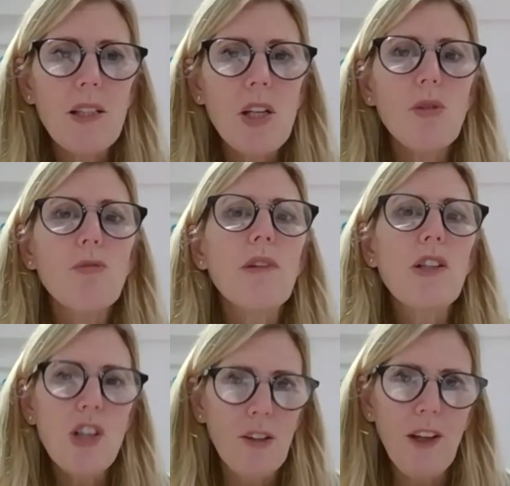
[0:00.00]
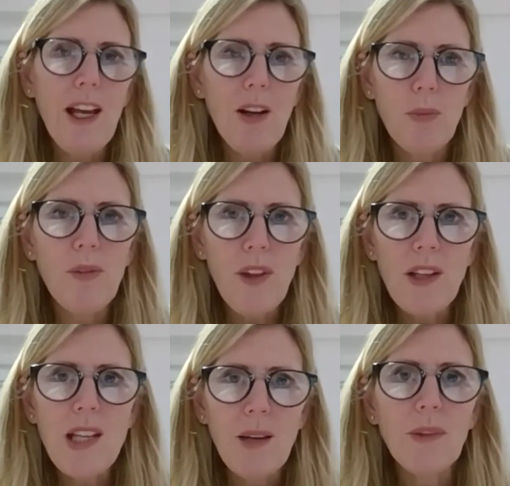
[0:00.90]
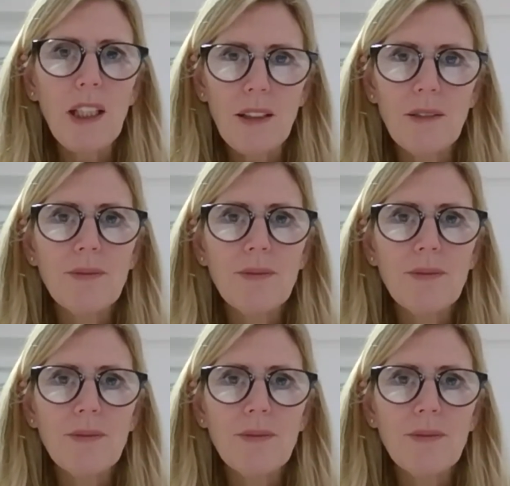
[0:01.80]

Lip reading: So reach out for help if that's happening.